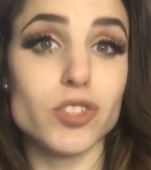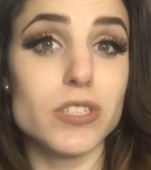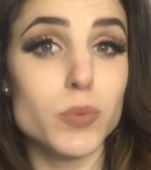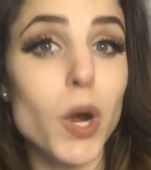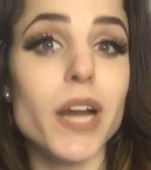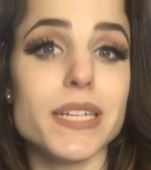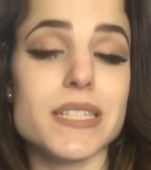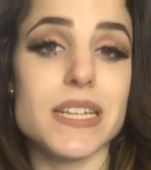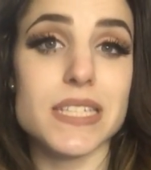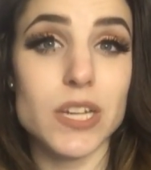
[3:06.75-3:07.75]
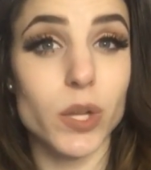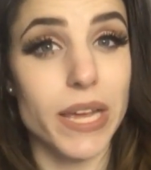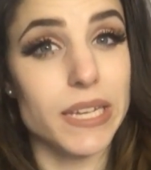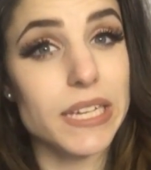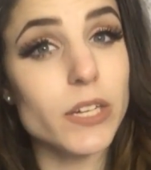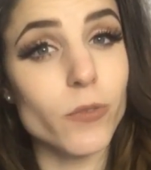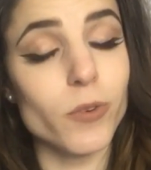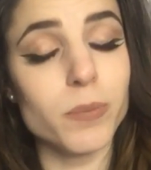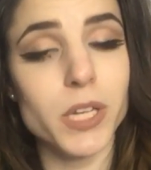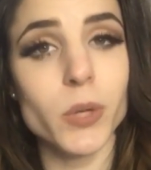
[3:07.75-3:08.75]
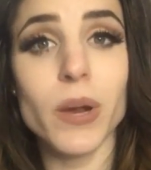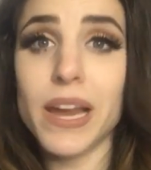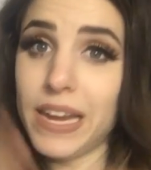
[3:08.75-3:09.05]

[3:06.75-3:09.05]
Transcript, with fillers: these products until I hear from you.